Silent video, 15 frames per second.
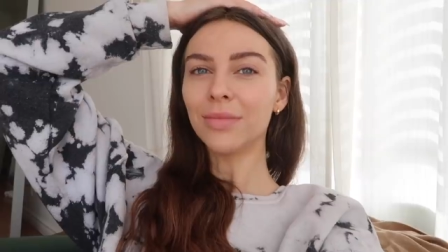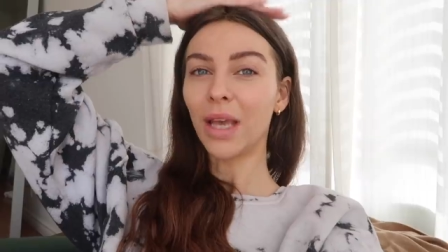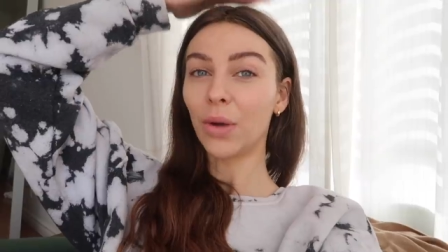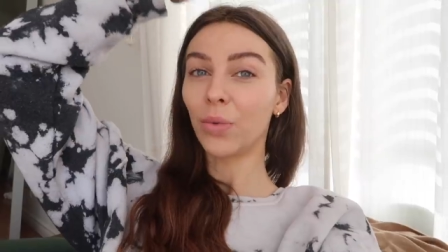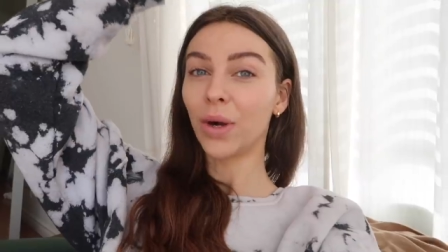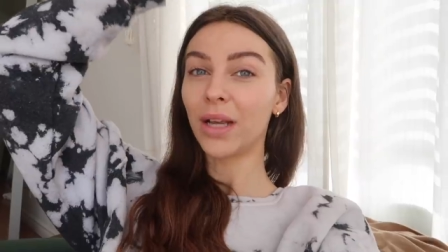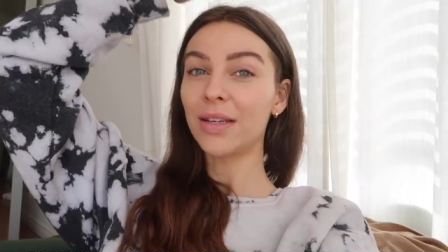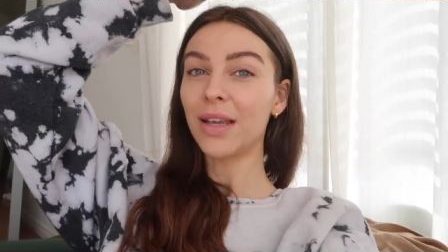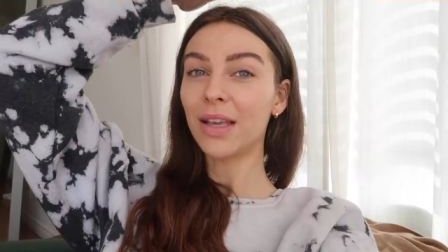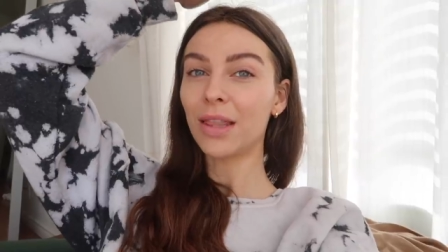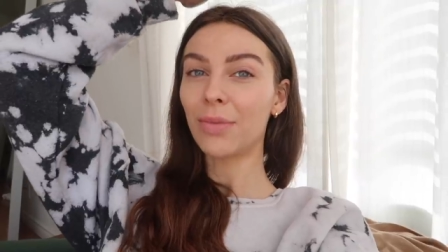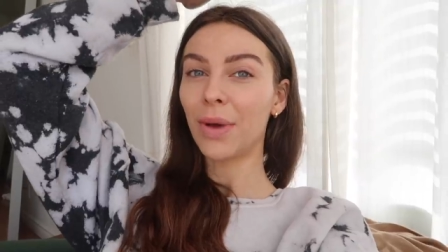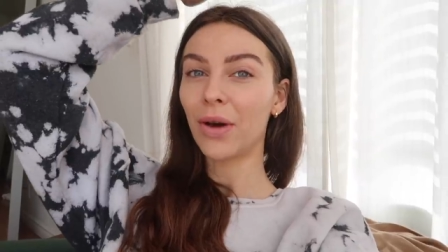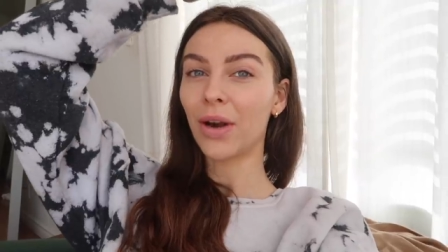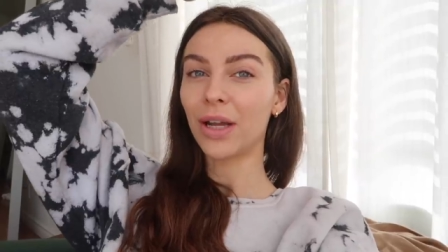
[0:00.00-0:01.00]
And when I take
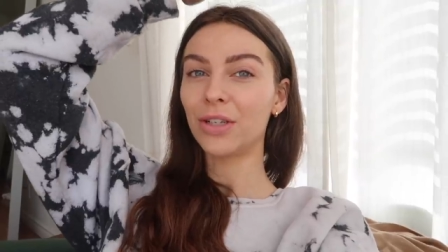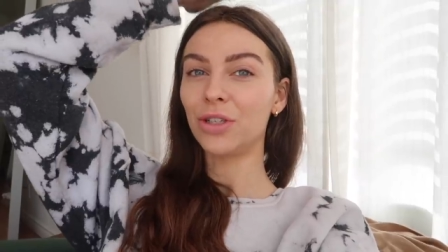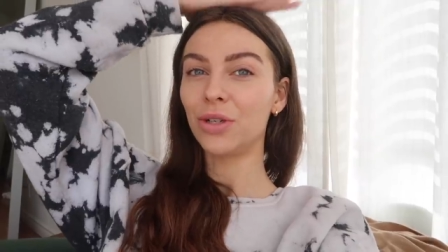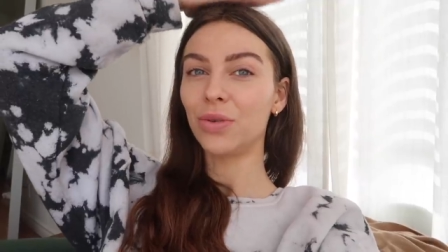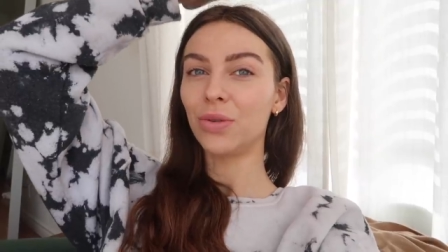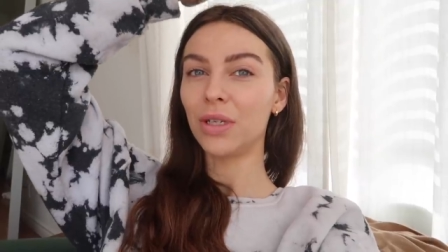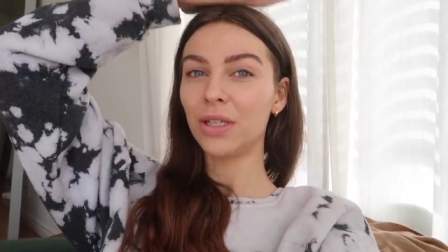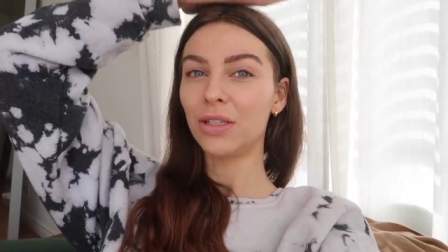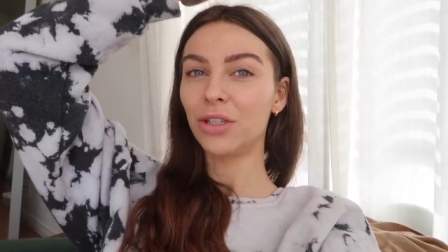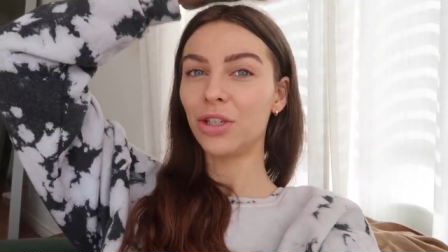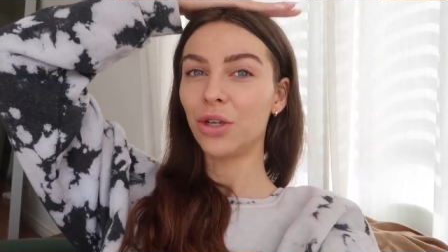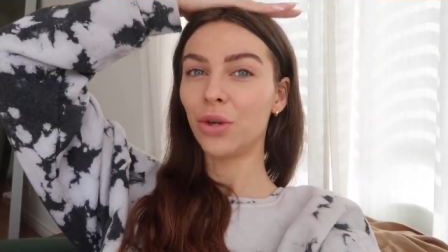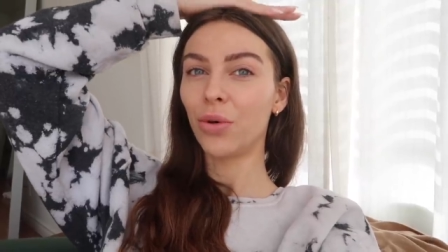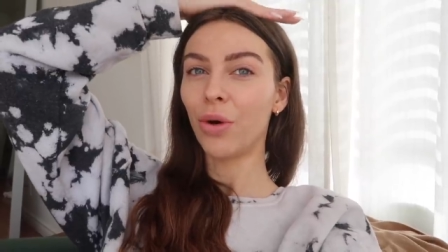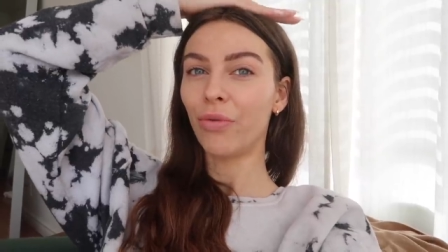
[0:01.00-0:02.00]
them out, I do need
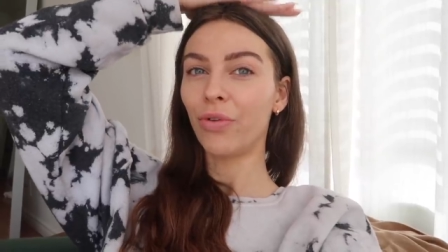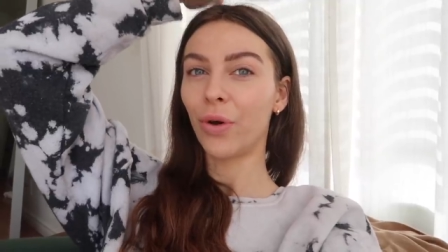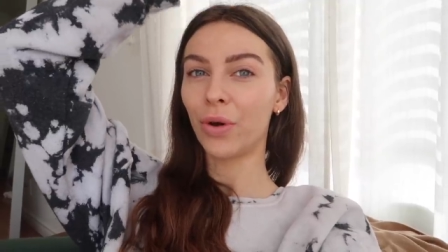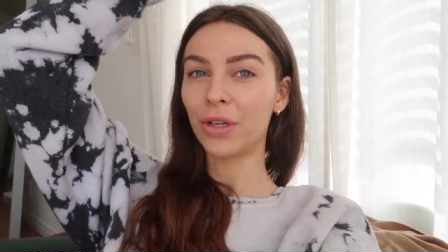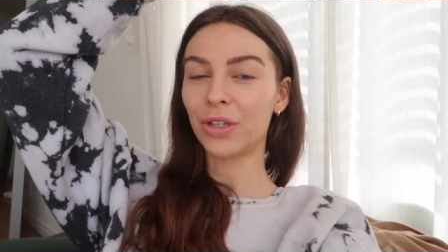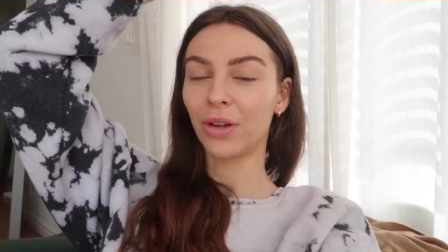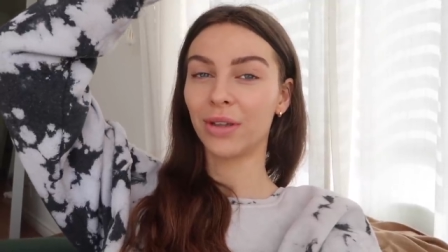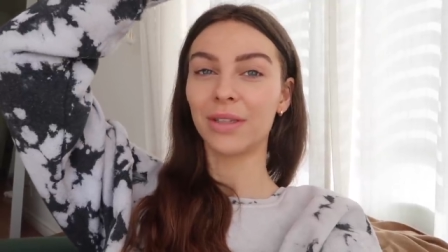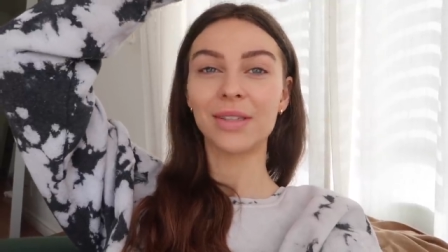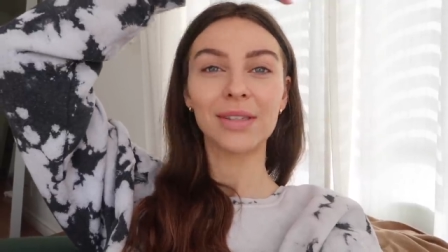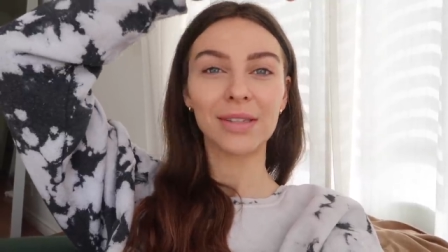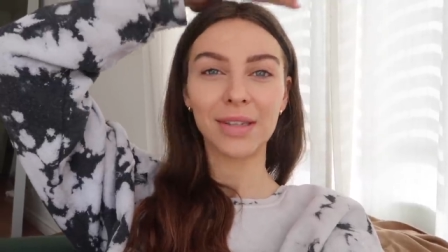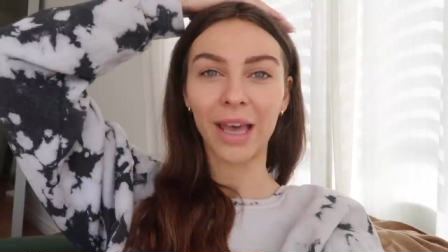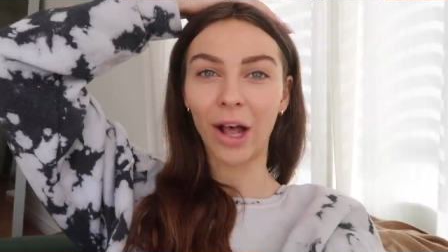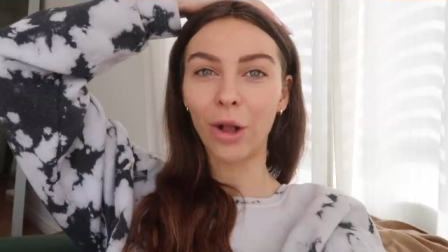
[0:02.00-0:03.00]
to focus on
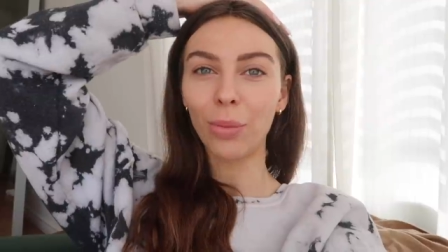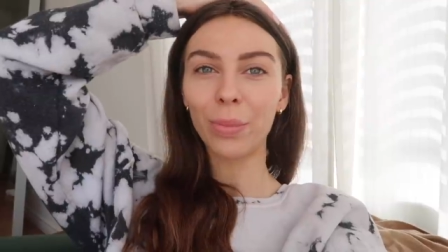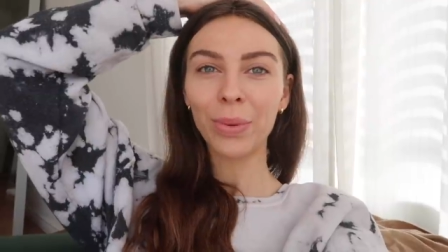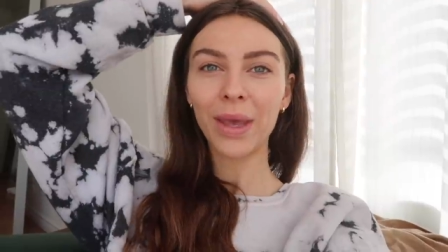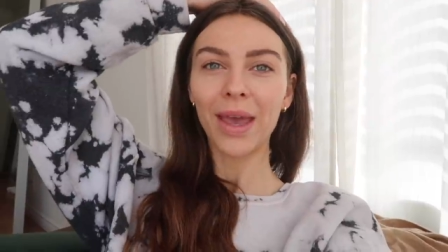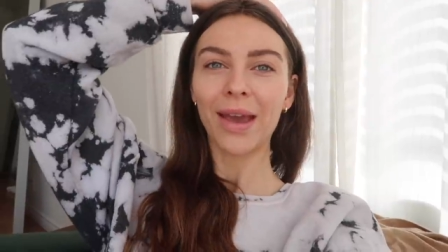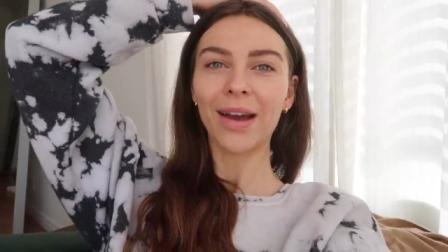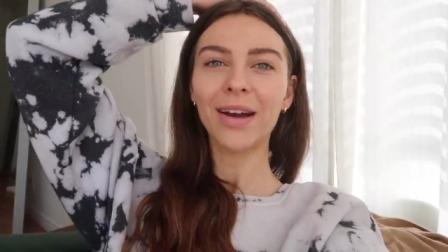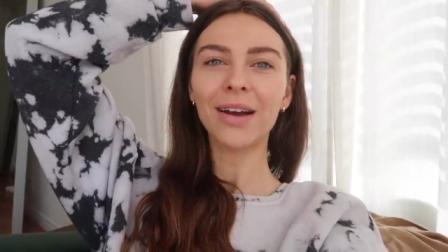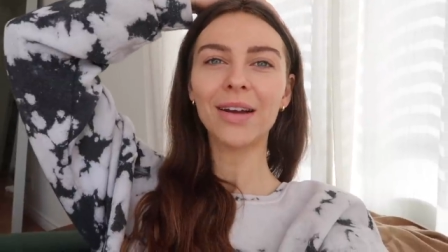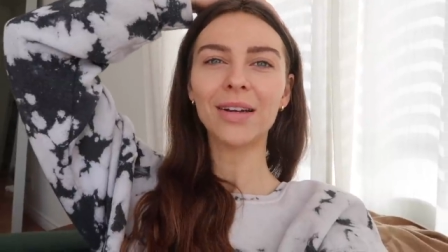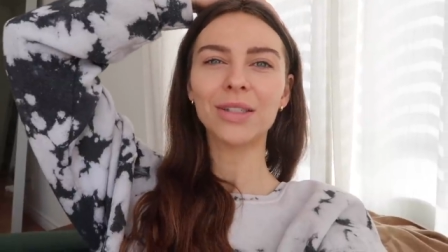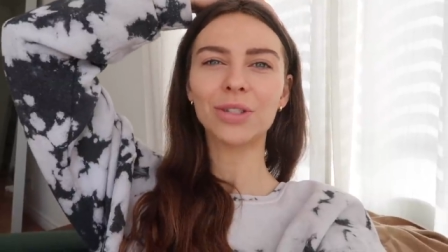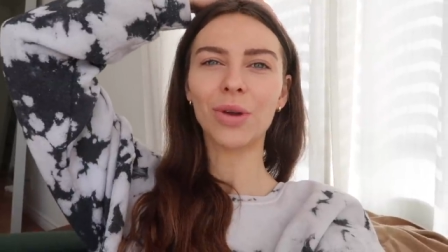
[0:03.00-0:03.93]
scalp care.